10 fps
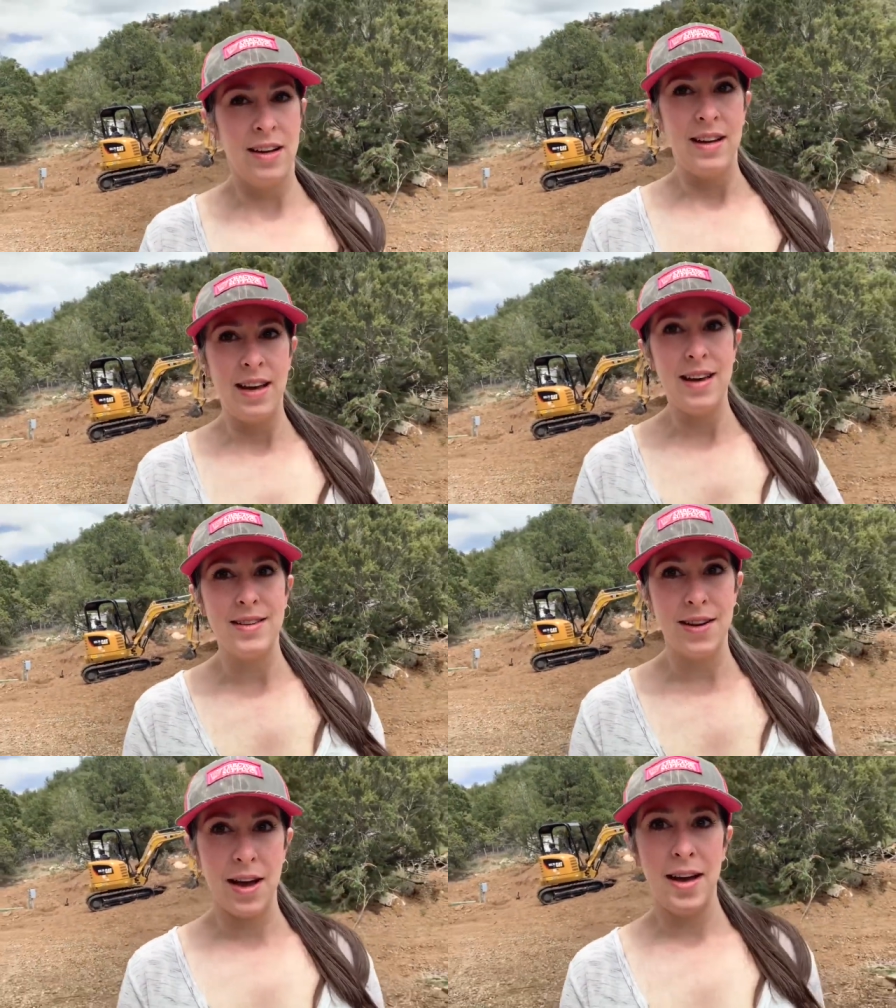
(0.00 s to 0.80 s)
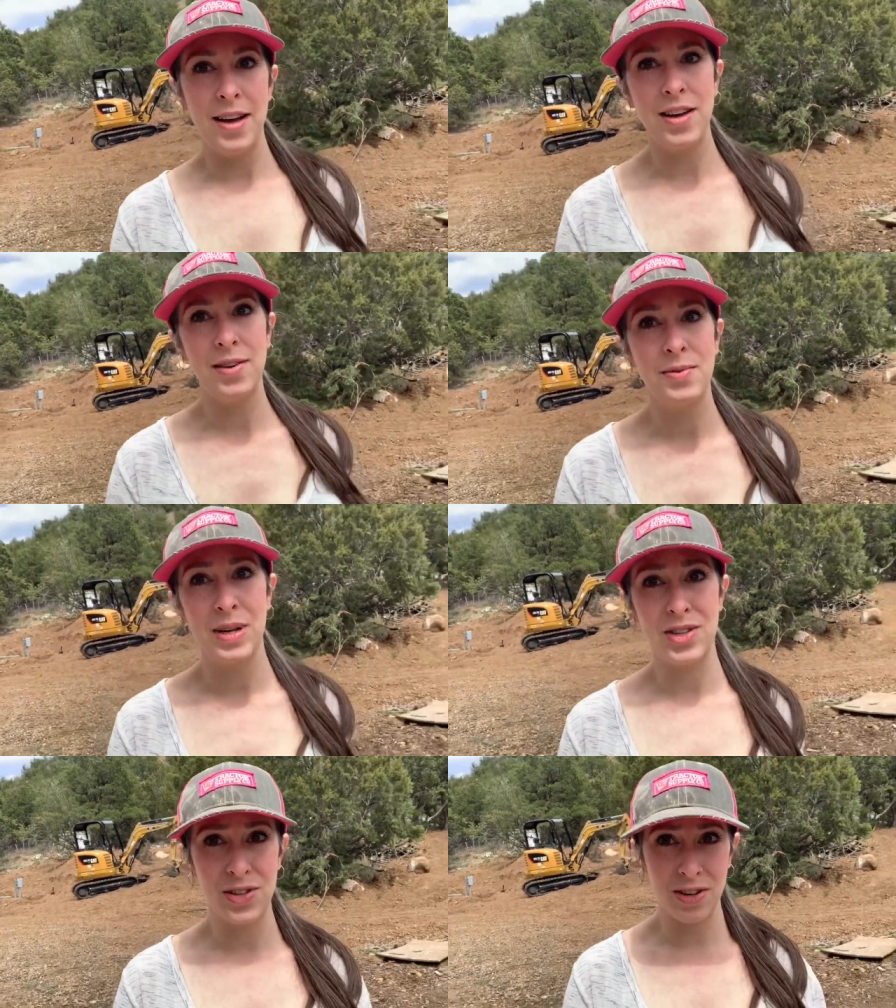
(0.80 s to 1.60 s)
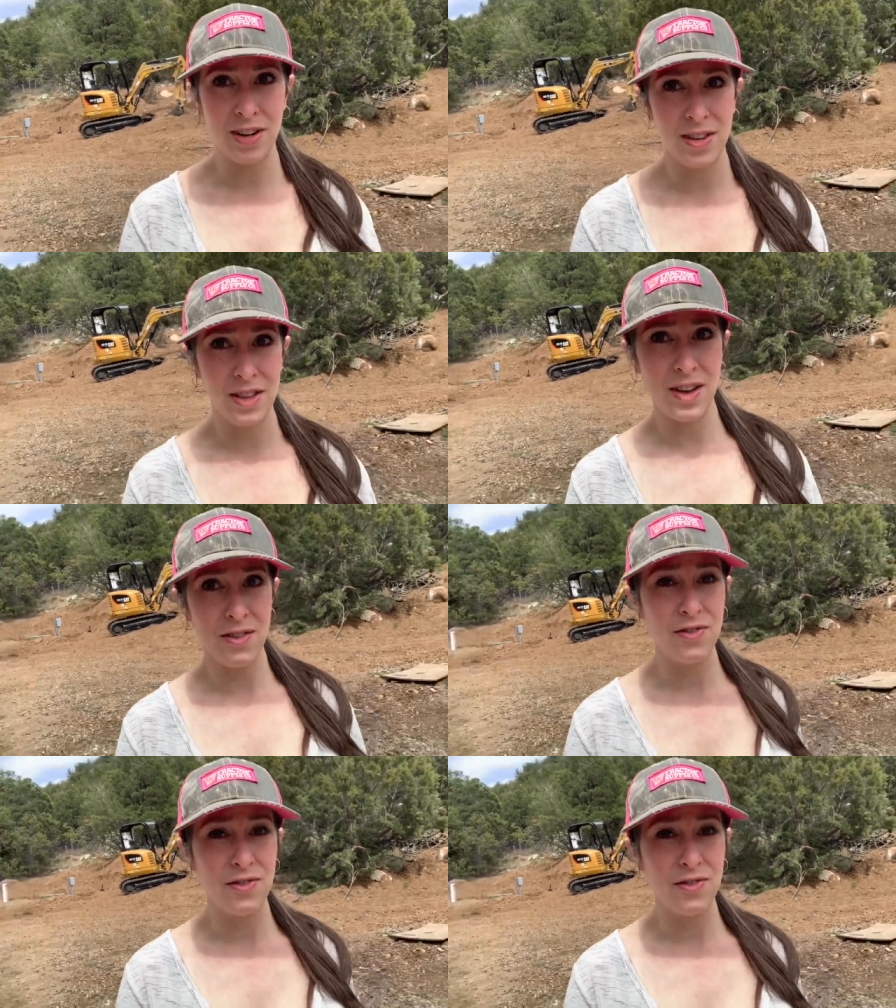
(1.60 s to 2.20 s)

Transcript: And uh, I'm gonna start on the